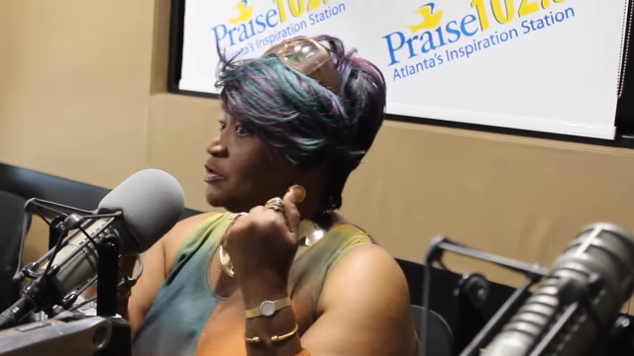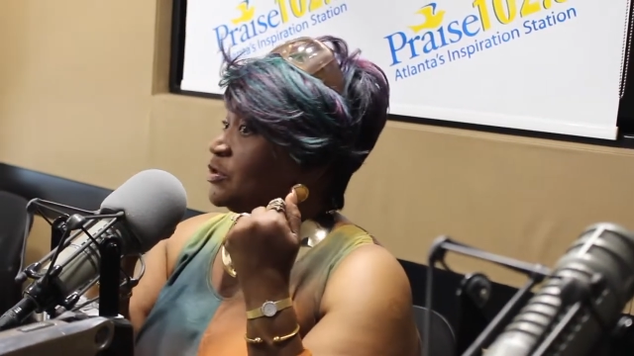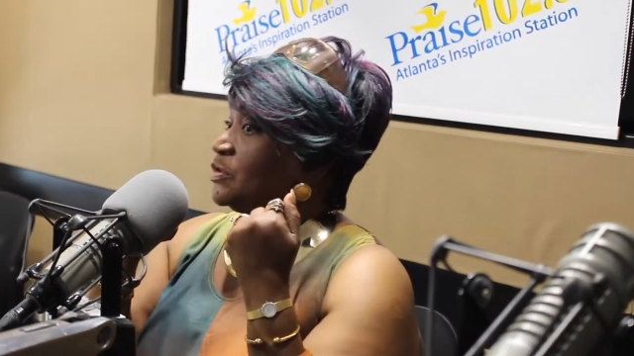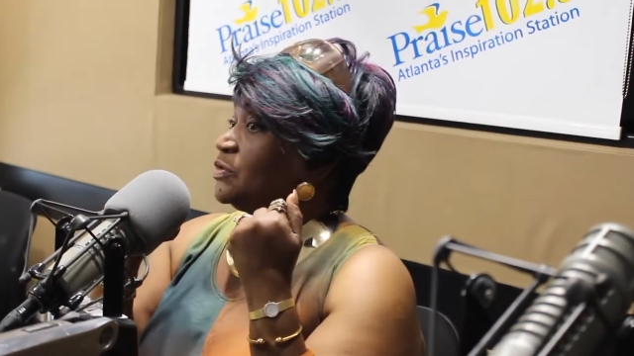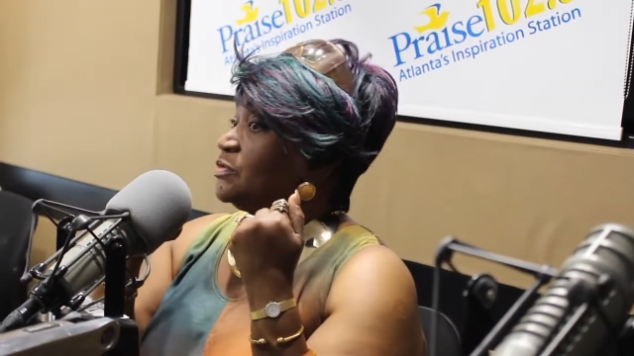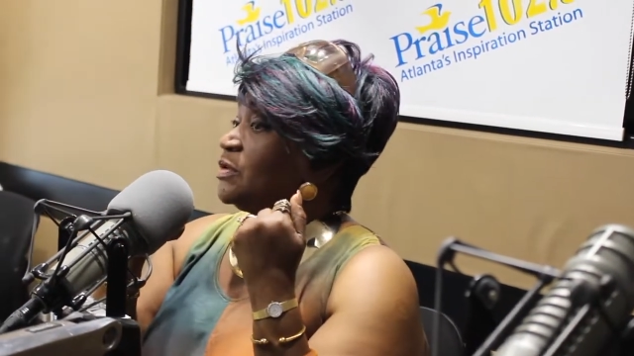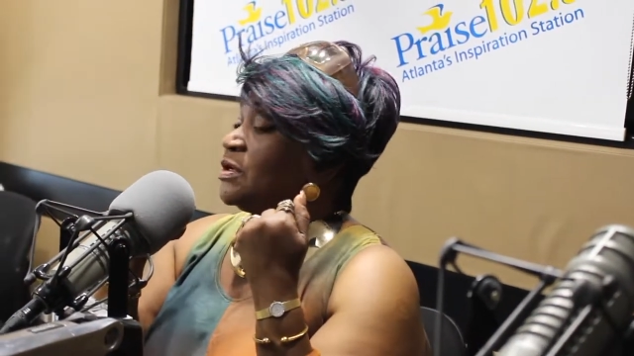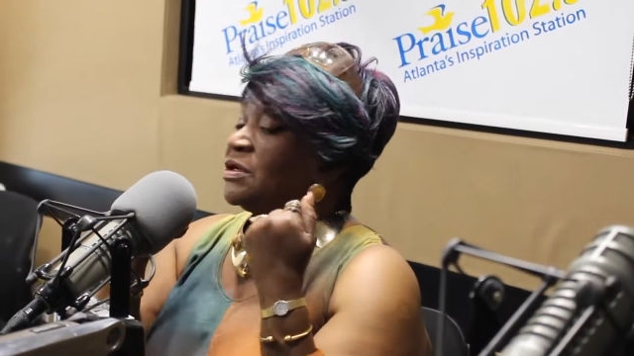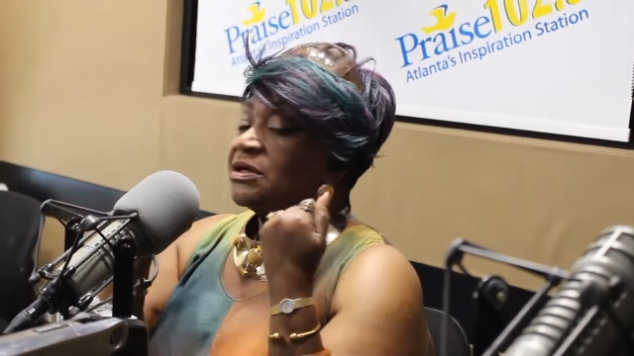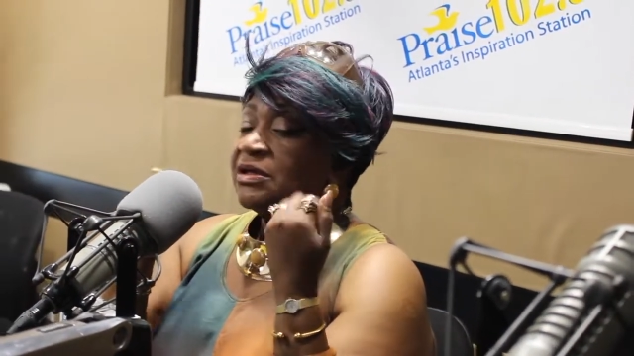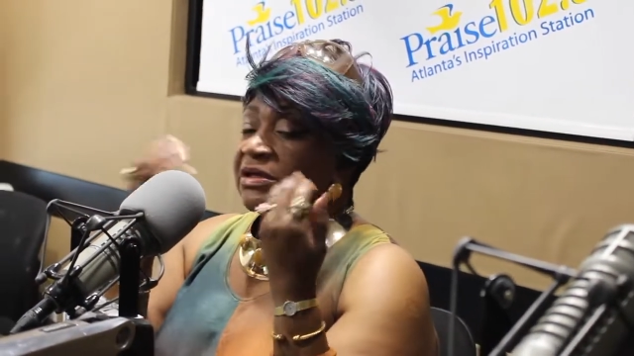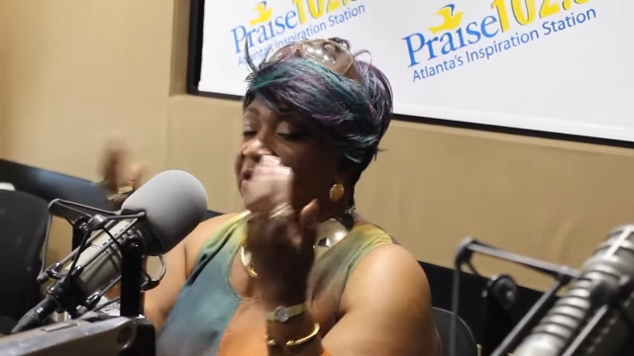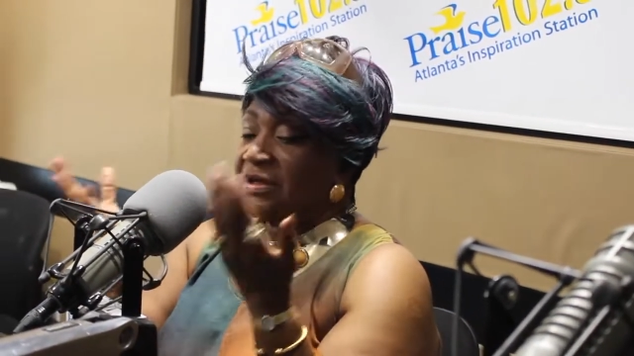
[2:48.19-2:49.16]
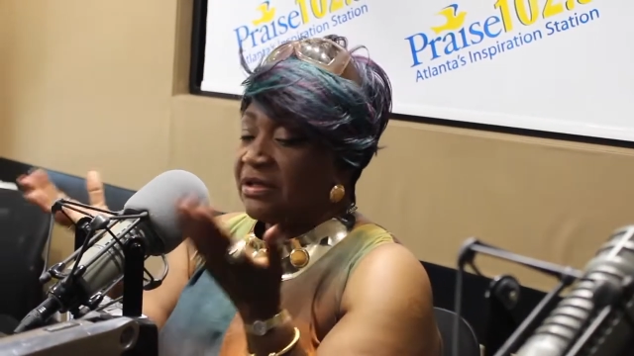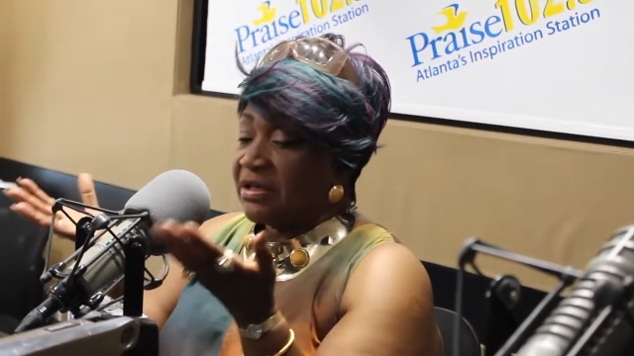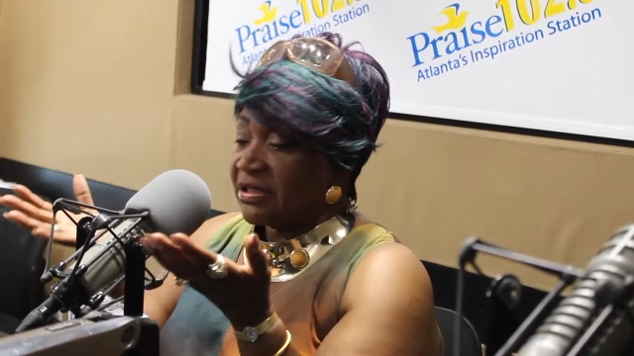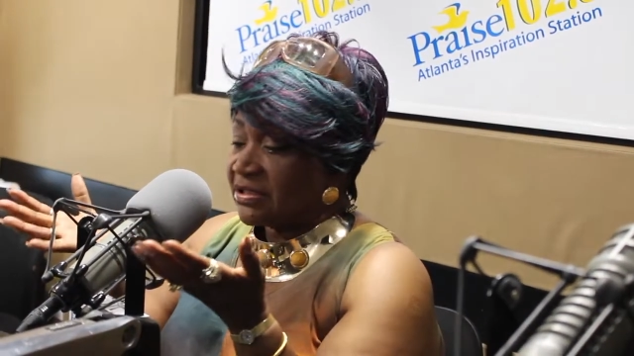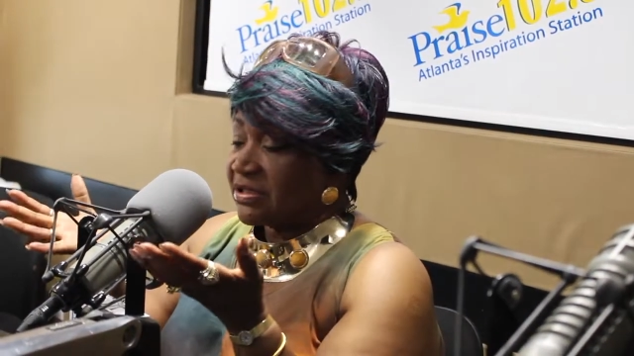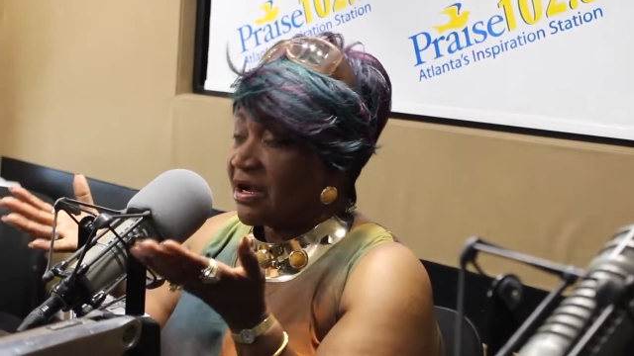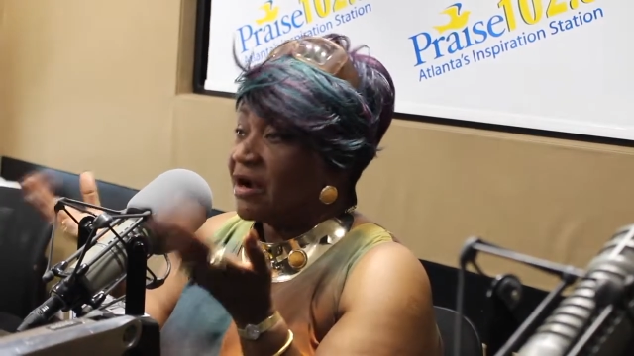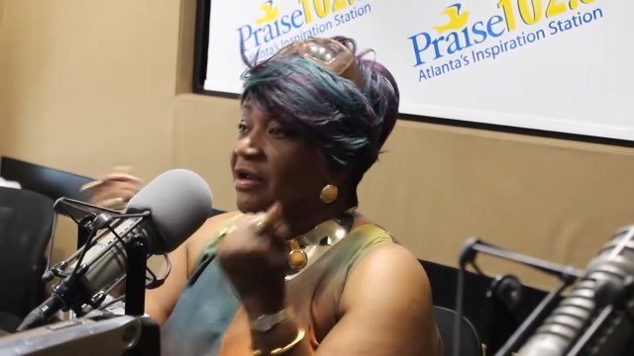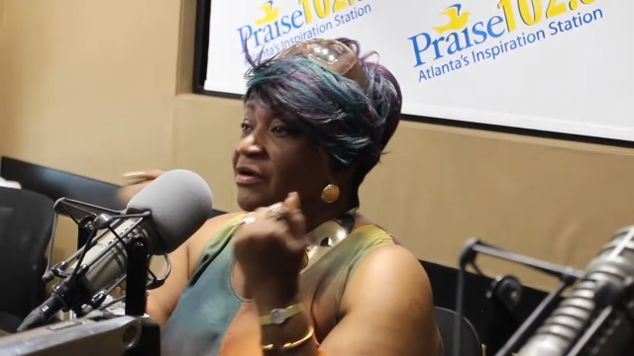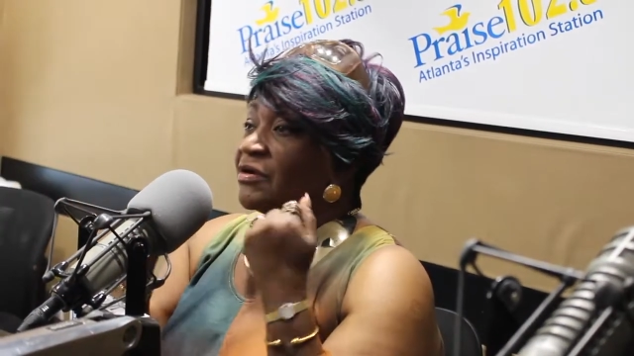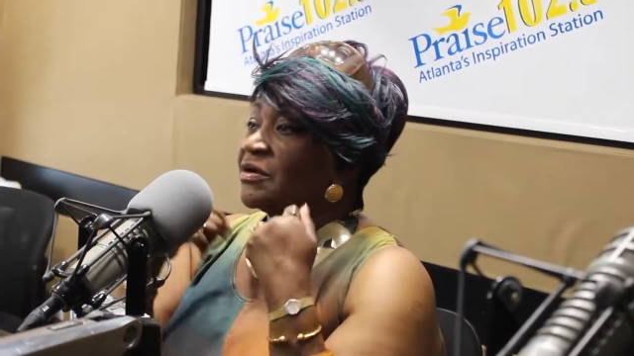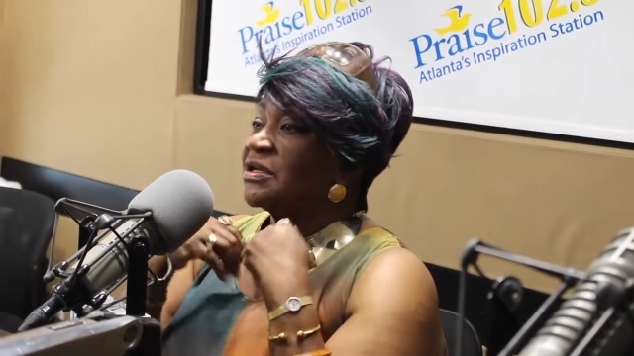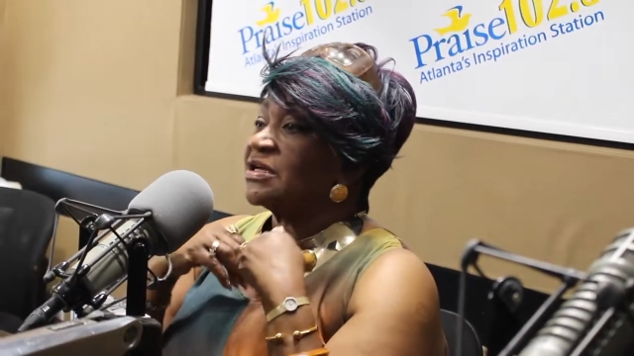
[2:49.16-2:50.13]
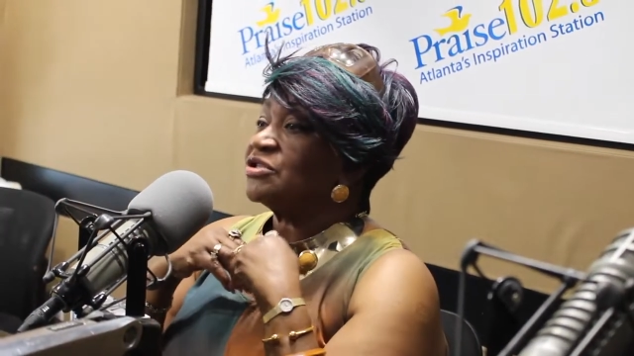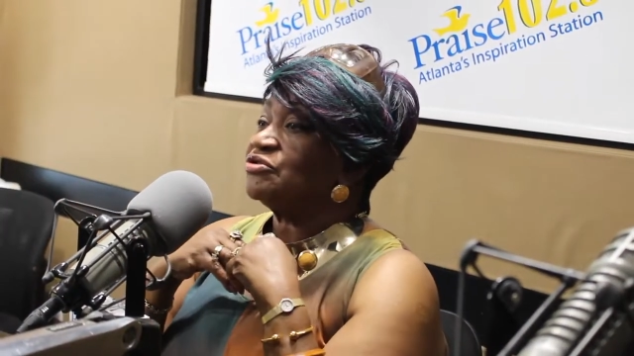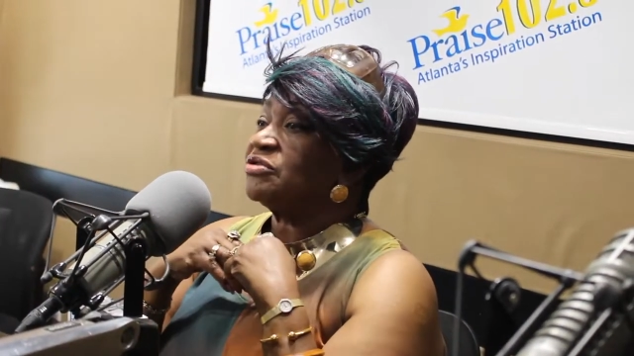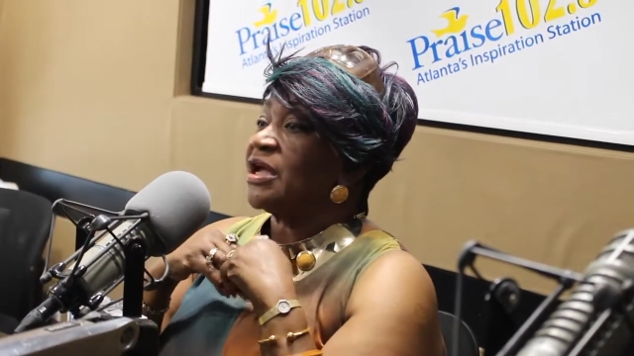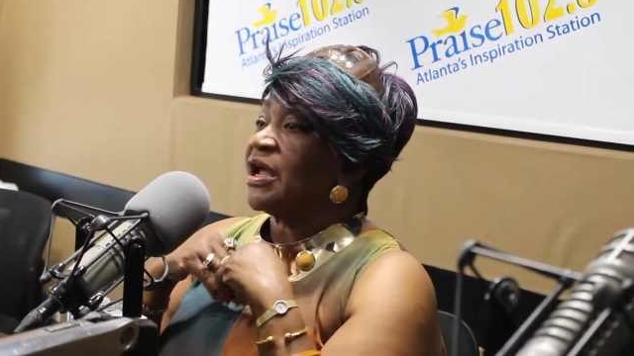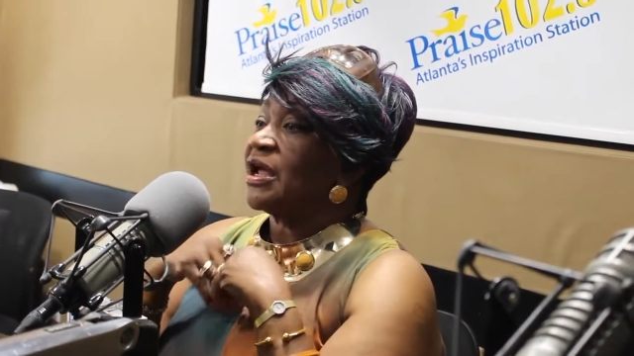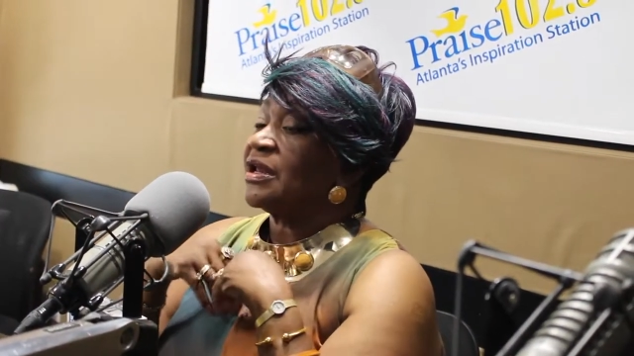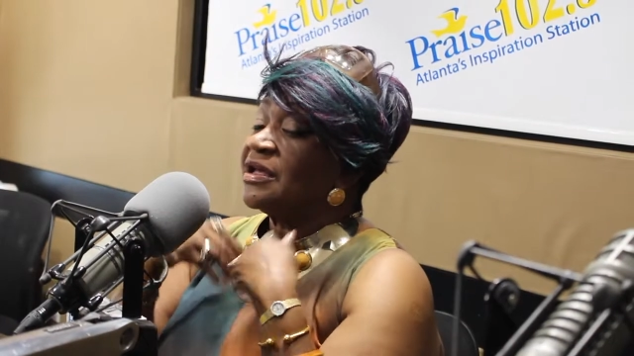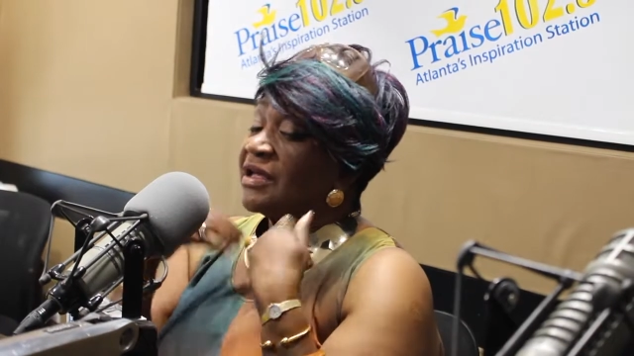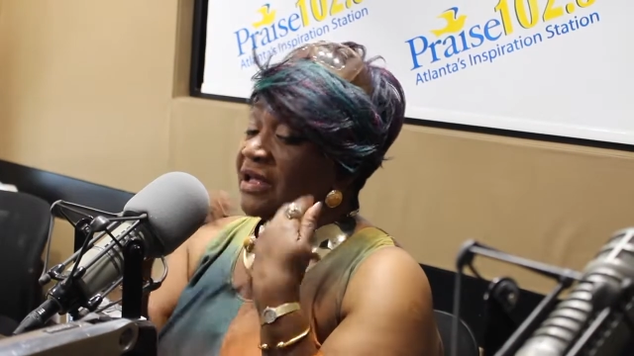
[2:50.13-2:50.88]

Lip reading: too: get started early as you can.